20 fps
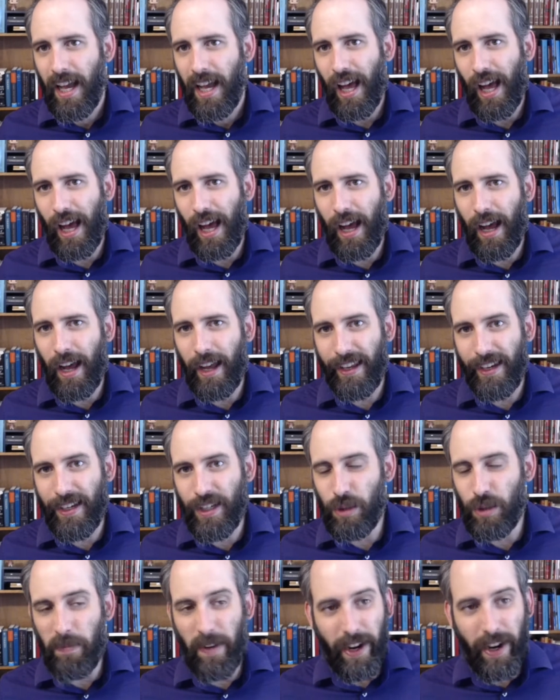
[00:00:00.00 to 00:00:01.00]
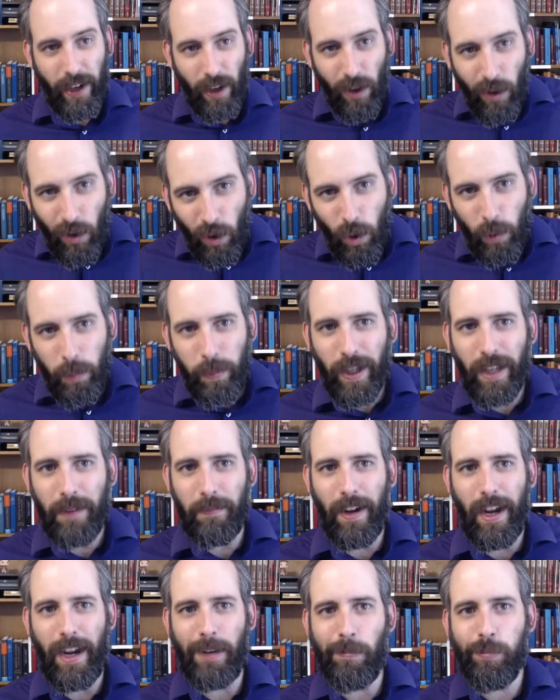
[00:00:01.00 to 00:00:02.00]
it is my hope and
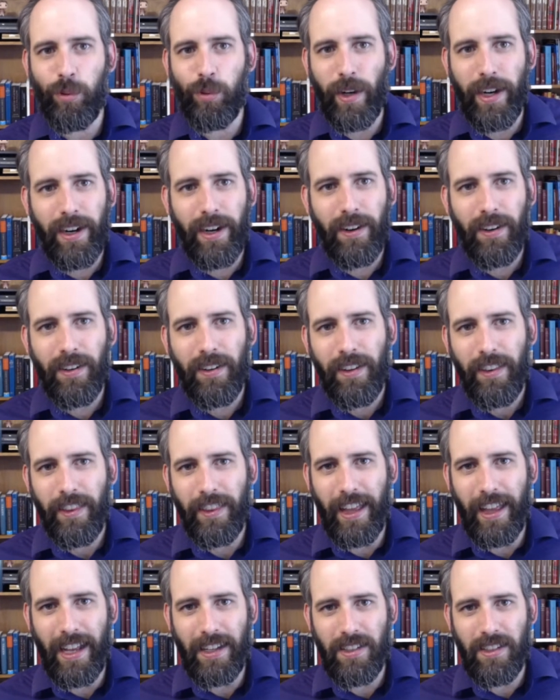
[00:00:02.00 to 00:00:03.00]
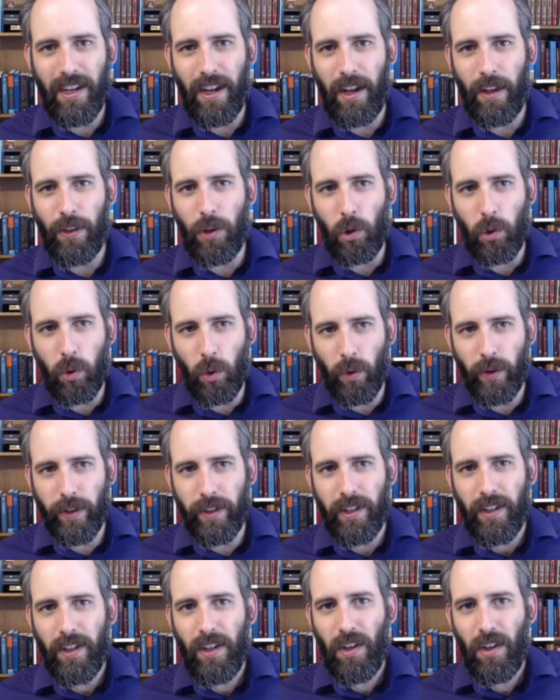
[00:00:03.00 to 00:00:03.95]
my prayer that the Lord